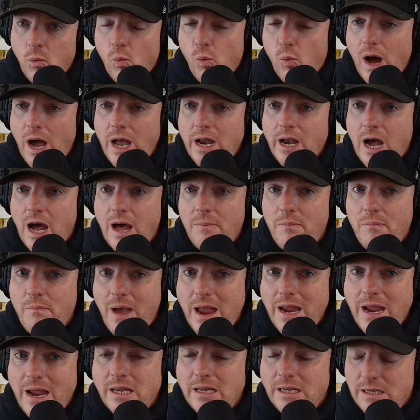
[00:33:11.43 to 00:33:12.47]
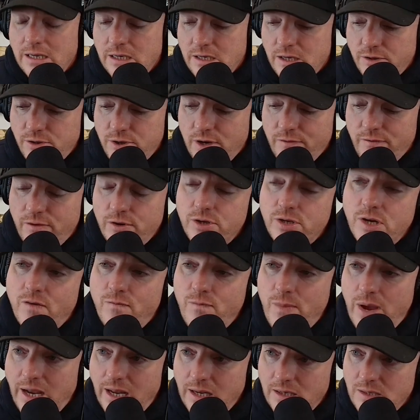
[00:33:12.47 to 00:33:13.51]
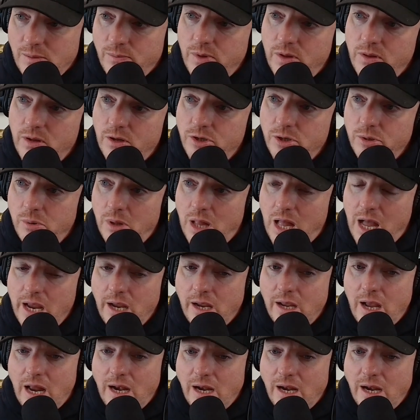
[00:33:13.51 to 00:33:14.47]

Why not make it an extension of yourself, make it something that you like,